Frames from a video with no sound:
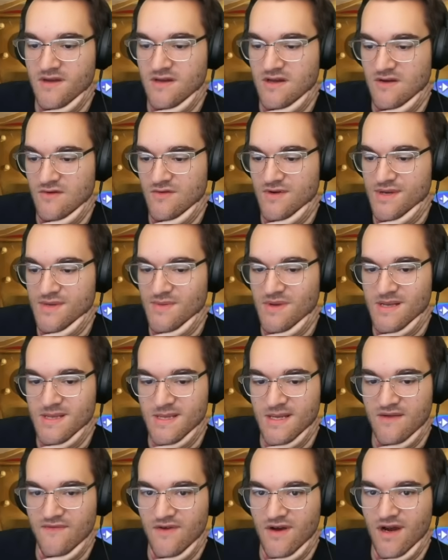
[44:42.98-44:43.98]
which
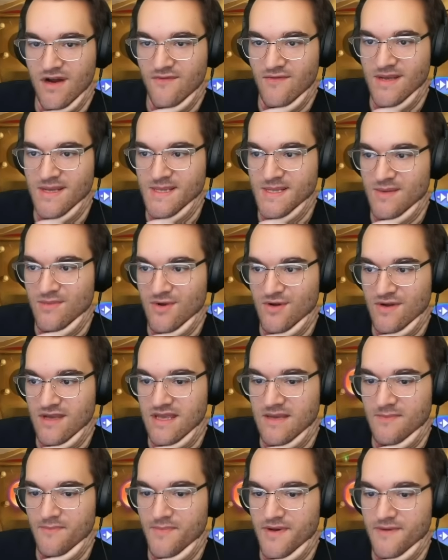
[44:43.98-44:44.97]
makes it a very reasonable
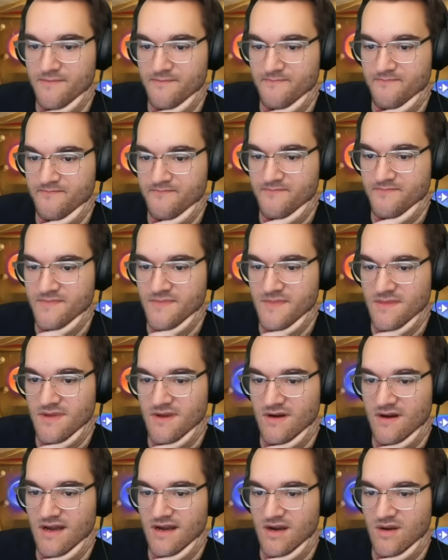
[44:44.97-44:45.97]
keep.
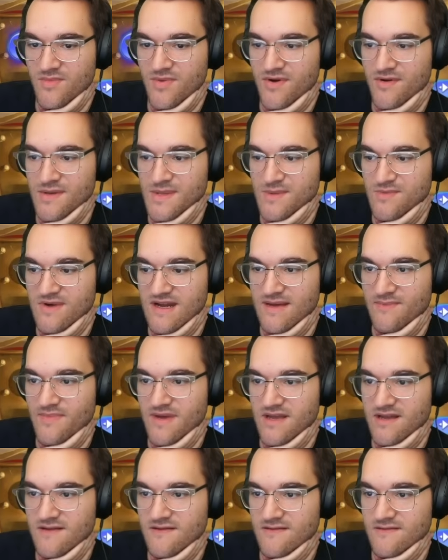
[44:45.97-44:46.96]
All right, our opponent's
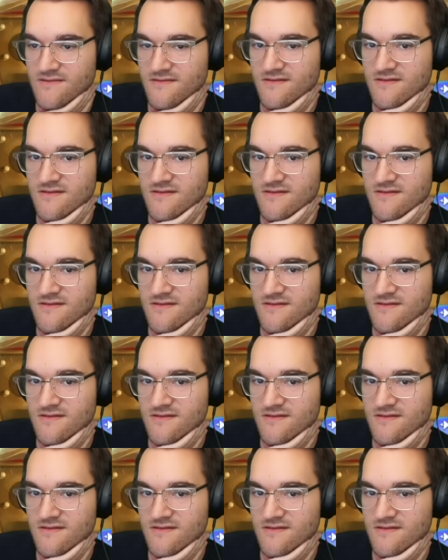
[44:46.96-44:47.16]
ramping